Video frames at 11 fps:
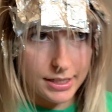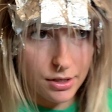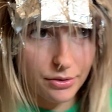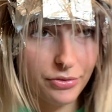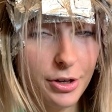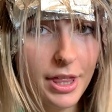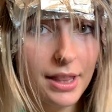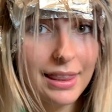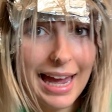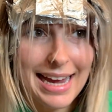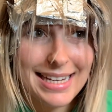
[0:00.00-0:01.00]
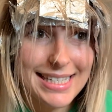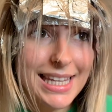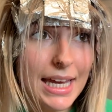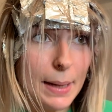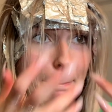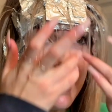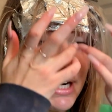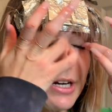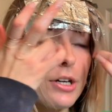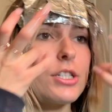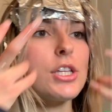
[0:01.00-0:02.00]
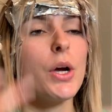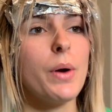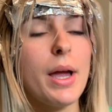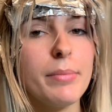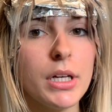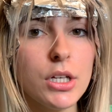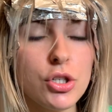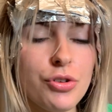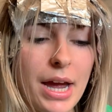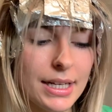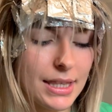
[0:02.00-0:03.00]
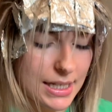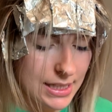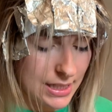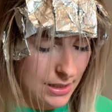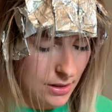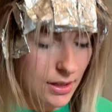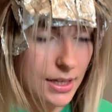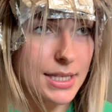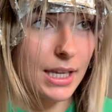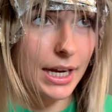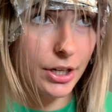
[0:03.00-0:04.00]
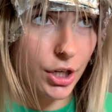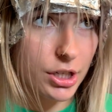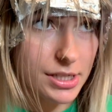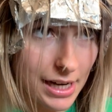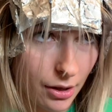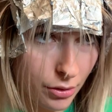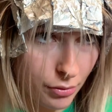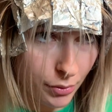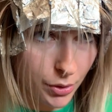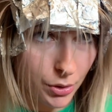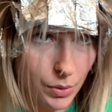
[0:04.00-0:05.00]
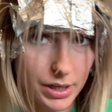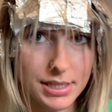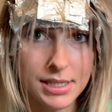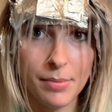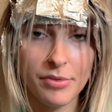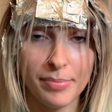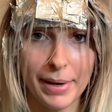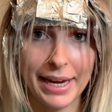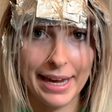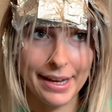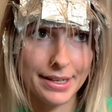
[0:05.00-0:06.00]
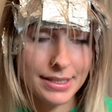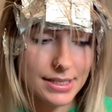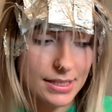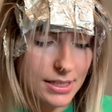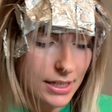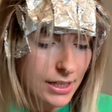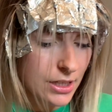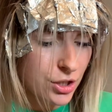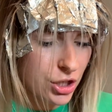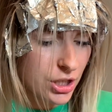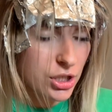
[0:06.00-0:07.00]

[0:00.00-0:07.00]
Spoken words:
so for the last like minute or so, I'm gonna drag this lightener down through some of my ends just